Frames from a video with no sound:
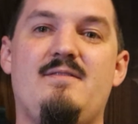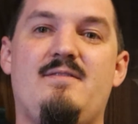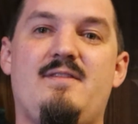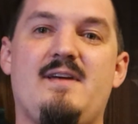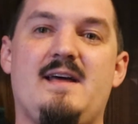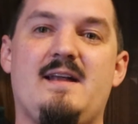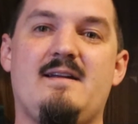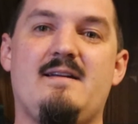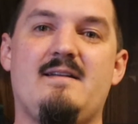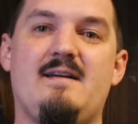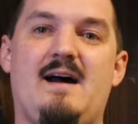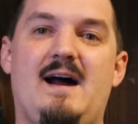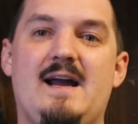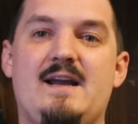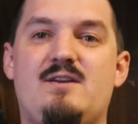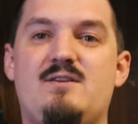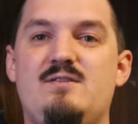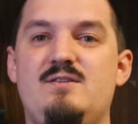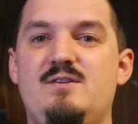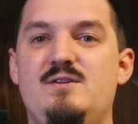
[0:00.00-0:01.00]
that
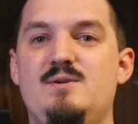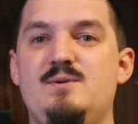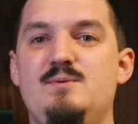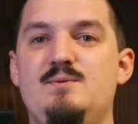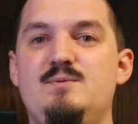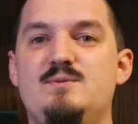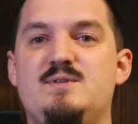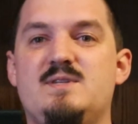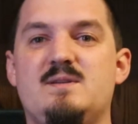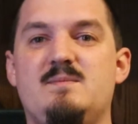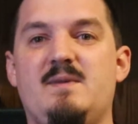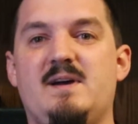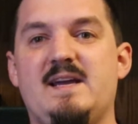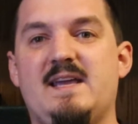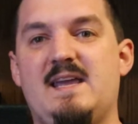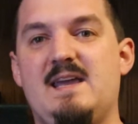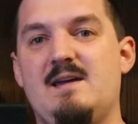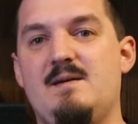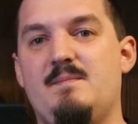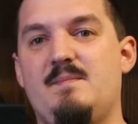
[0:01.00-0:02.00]
I could use in my
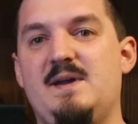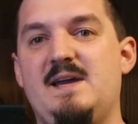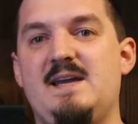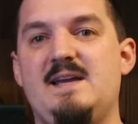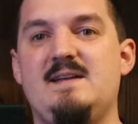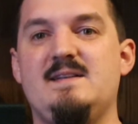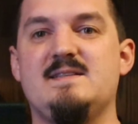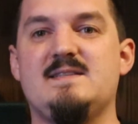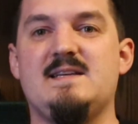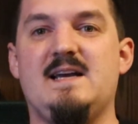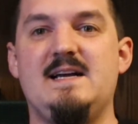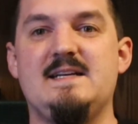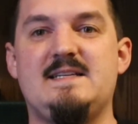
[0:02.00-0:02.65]
campaigns.